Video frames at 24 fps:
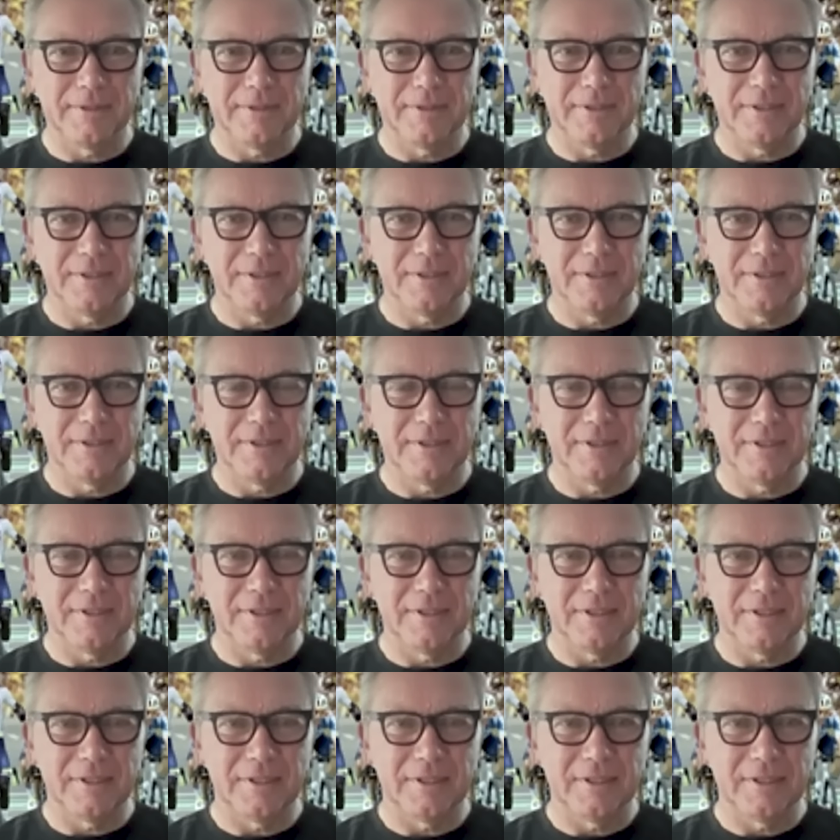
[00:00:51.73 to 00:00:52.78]

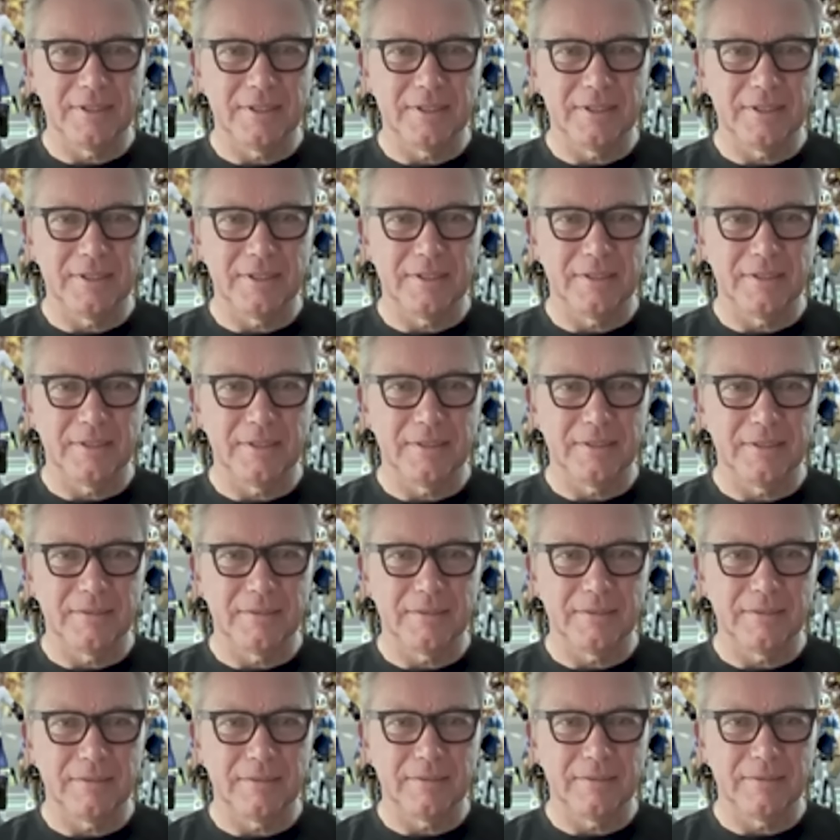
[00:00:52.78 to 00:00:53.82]

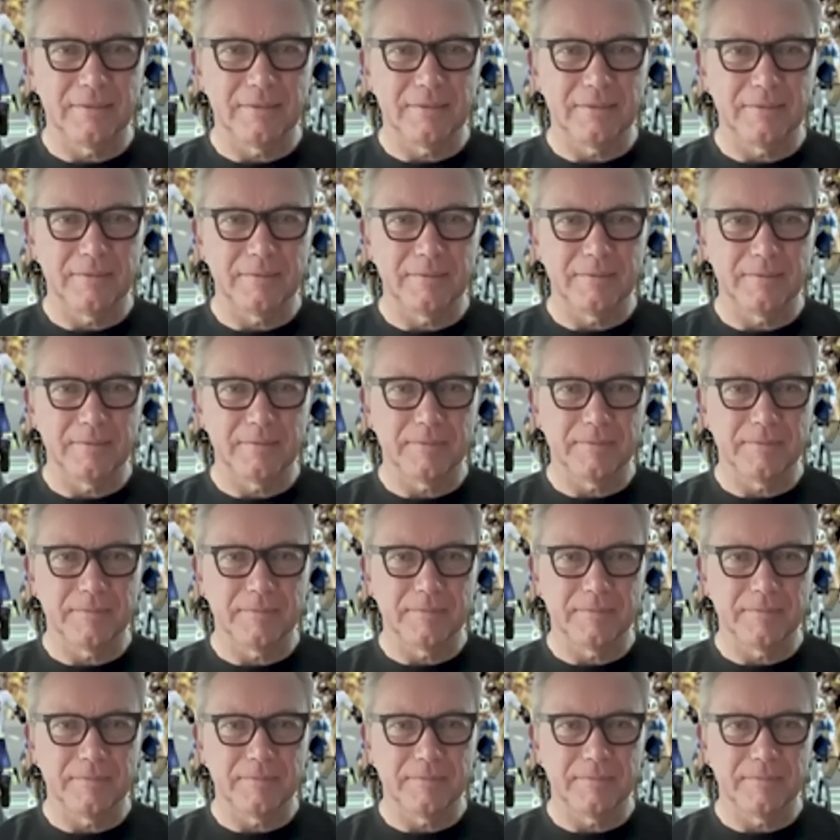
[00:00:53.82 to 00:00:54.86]

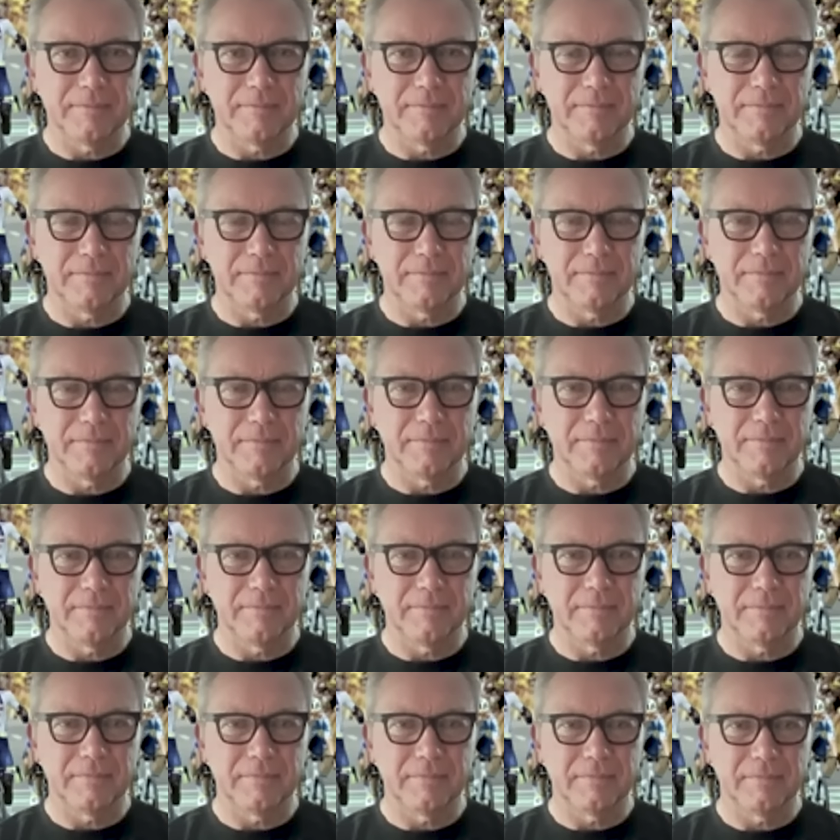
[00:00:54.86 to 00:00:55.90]

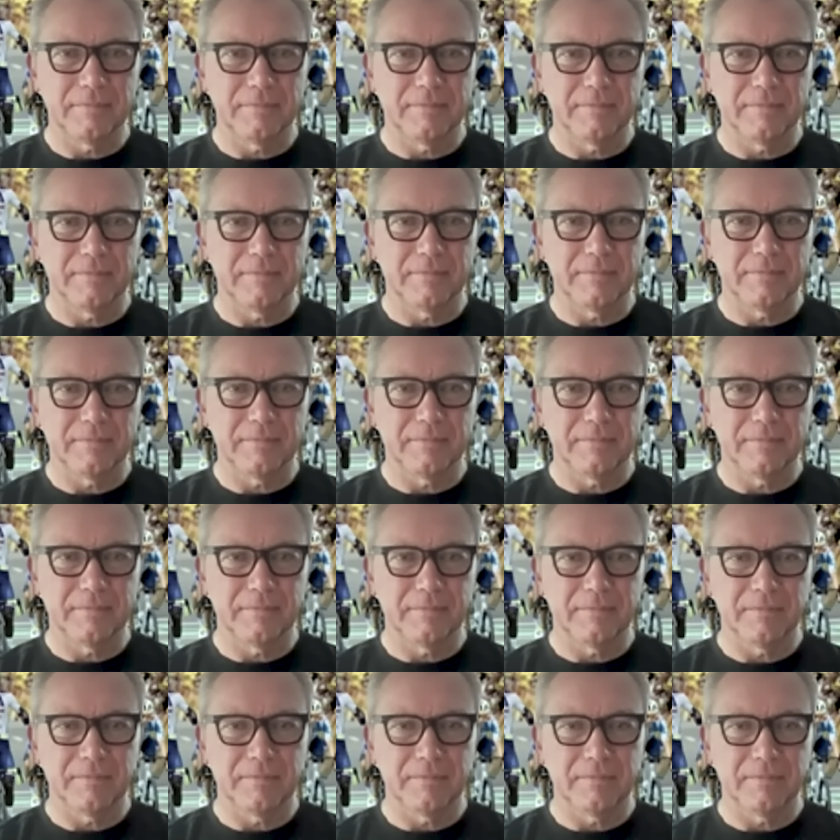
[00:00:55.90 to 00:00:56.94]

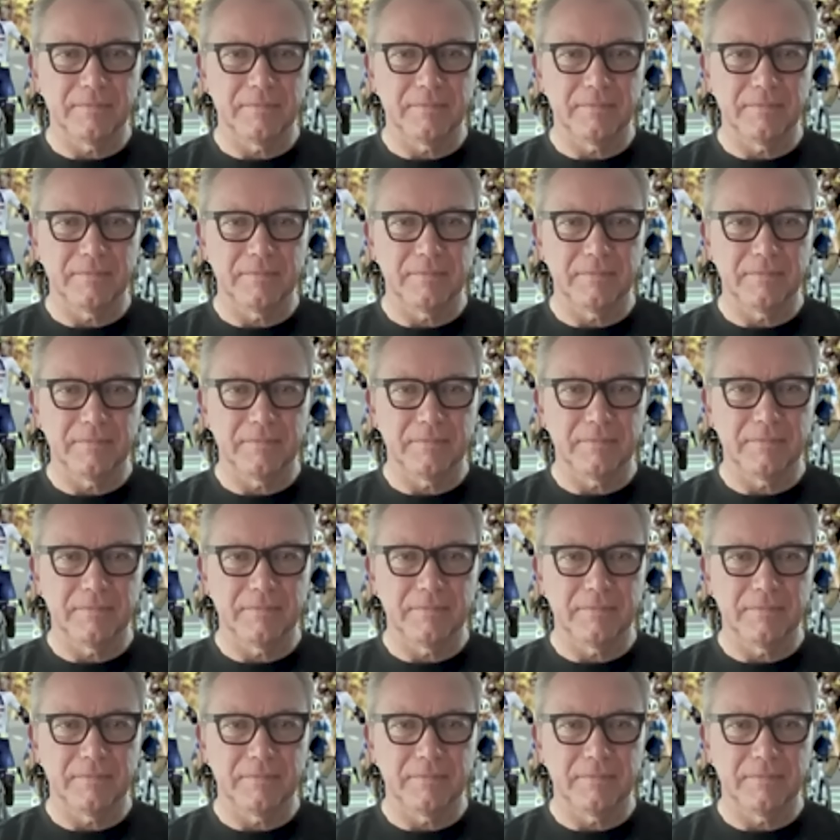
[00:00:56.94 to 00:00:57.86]
(silent)